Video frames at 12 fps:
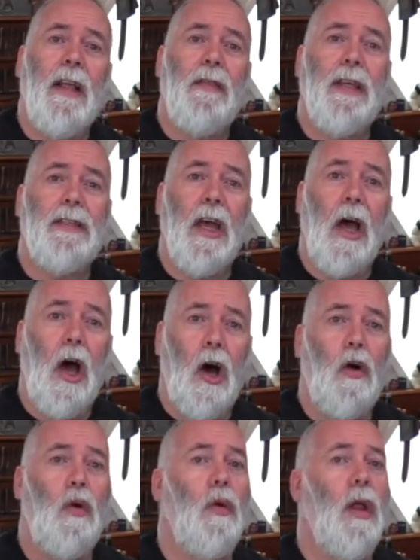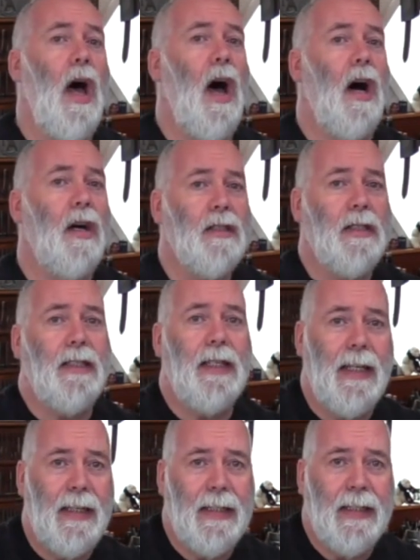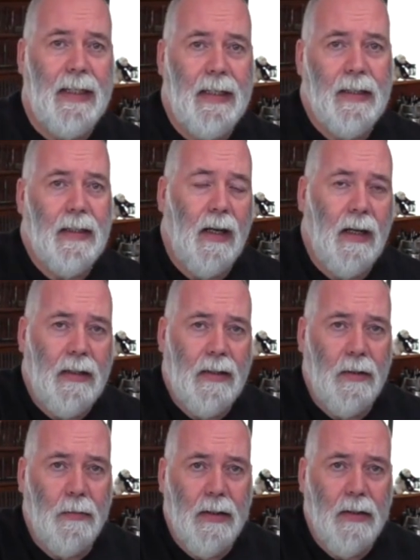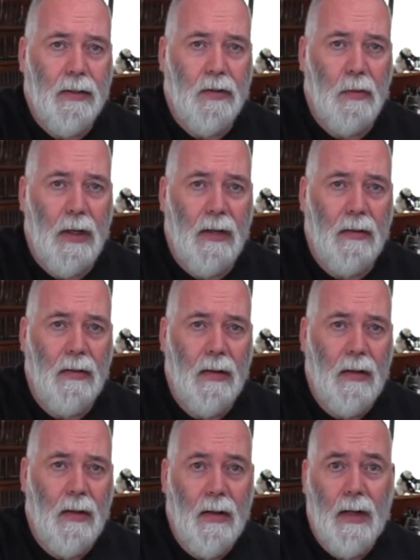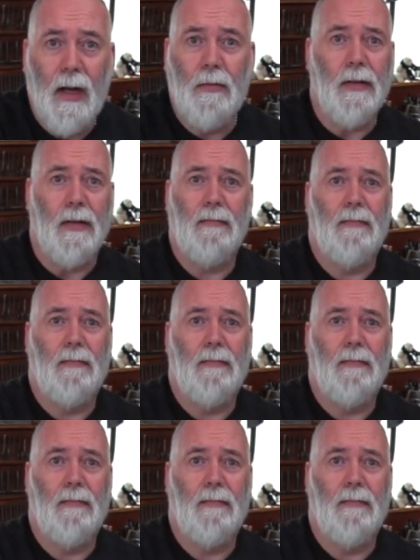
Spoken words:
there's a whole artistic side to it as well. Clothing.